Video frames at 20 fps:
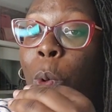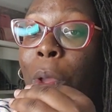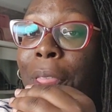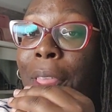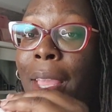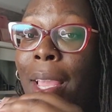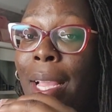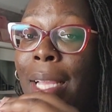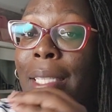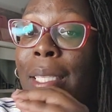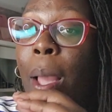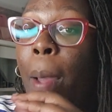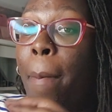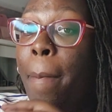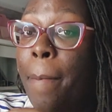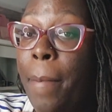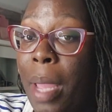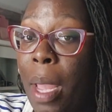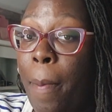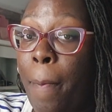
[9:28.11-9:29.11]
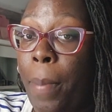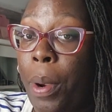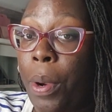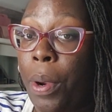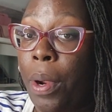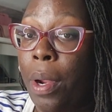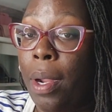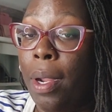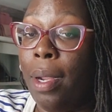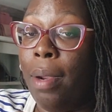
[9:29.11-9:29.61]
with his
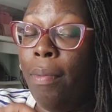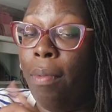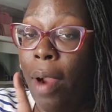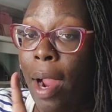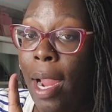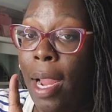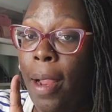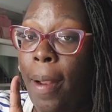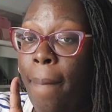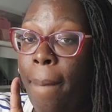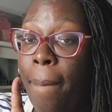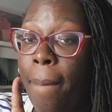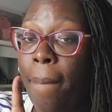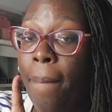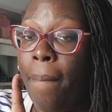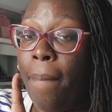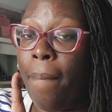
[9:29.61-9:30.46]
member. Right?